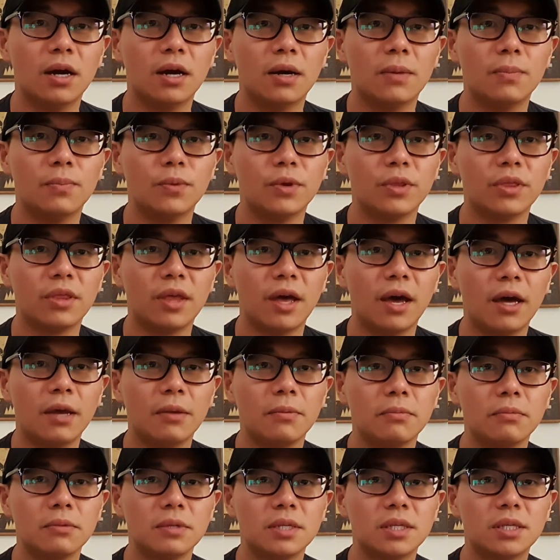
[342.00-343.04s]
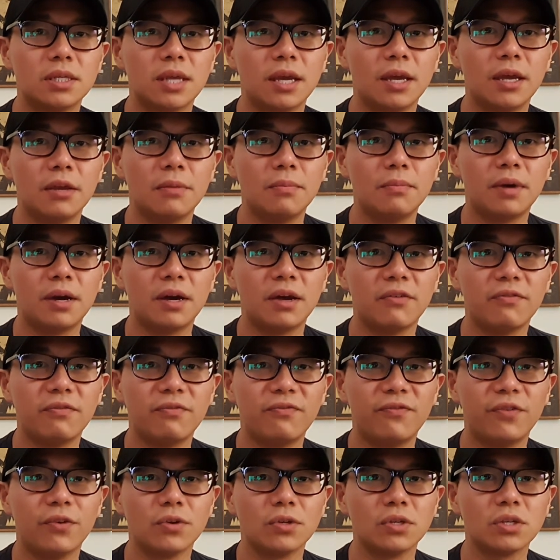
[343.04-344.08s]
With that said, my
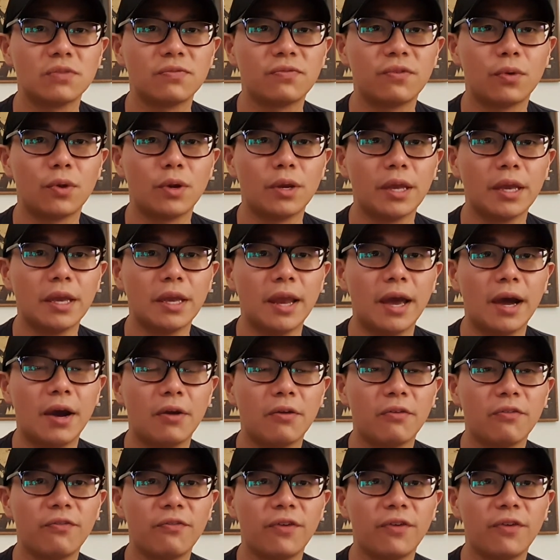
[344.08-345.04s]
first 48-hour